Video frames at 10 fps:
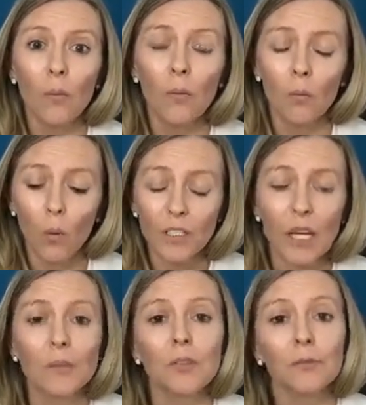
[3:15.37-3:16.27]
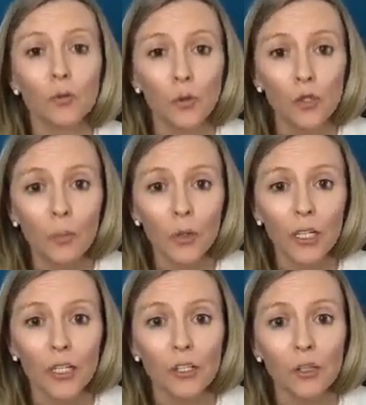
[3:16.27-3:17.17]
what types of food you're putting
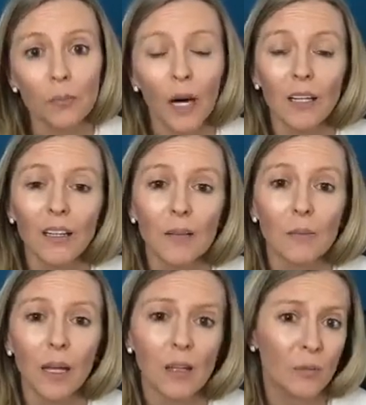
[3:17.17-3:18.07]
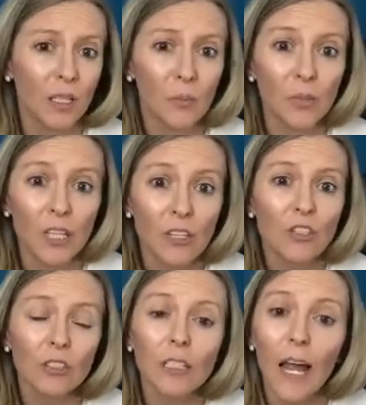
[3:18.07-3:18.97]
into your body that may be
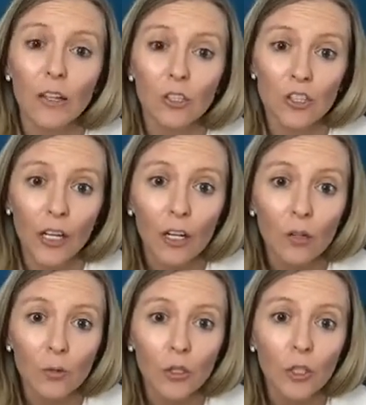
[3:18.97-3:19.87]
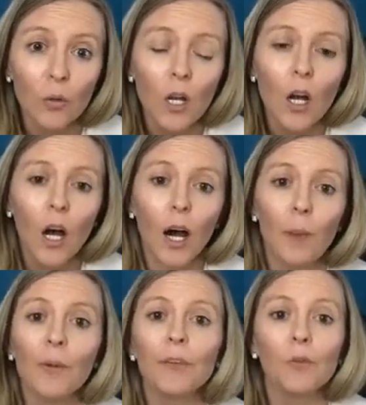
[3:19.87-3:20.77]
potentially allergenic for you.
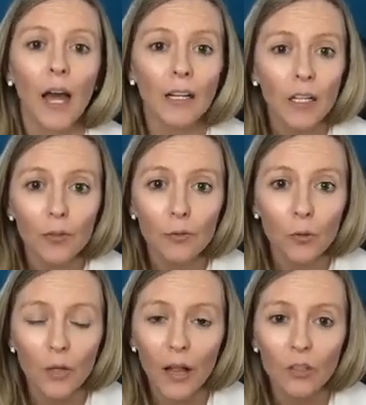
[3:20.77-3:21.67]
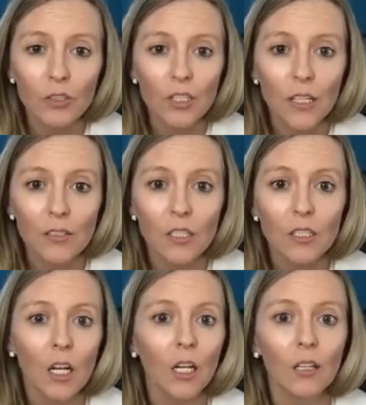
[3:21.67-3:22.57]
If you've had any food allergy testing
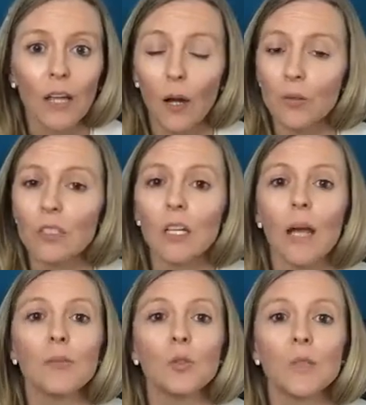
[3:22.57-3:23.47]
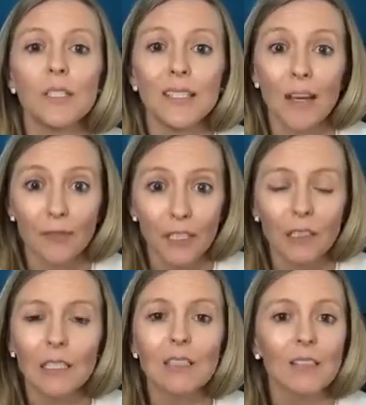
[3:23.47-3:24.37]
done, now is the time to definitely
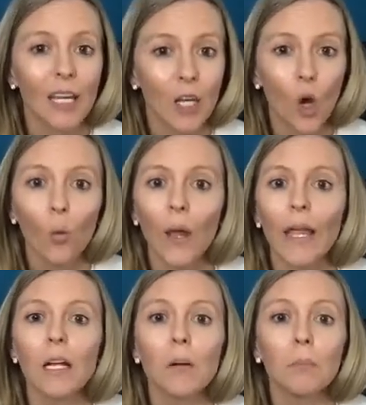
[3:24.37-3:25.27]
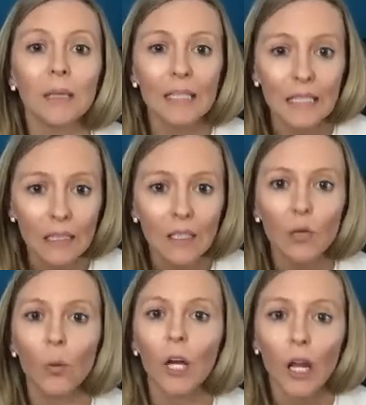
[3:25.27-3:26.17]
stay away completely
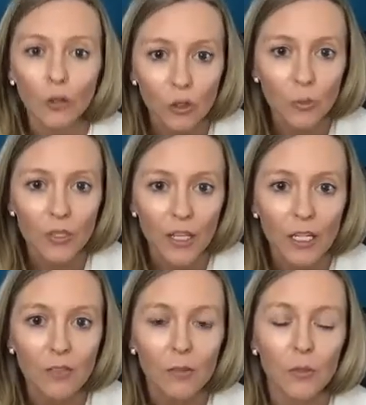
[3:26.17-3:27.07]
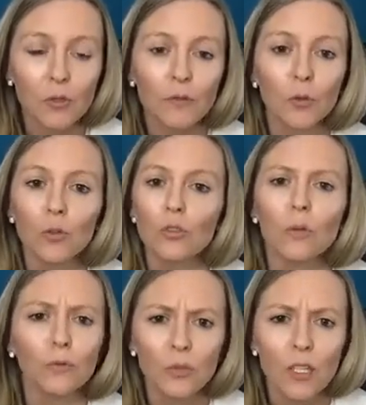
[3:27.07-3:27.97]
100% from those foods or
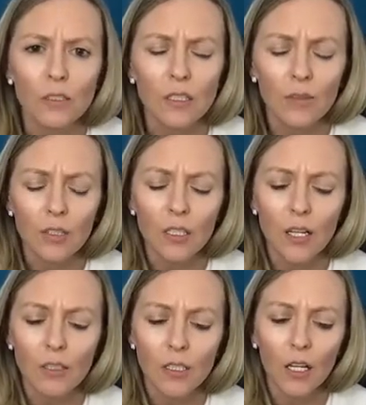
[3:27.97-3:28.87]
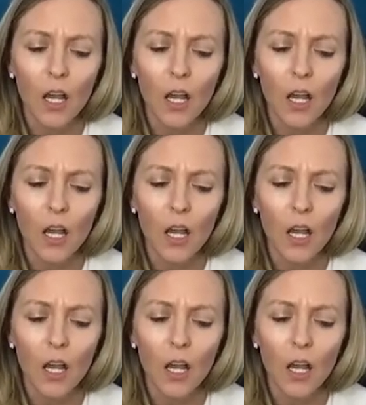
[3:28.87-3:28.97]
food sensitivity testing.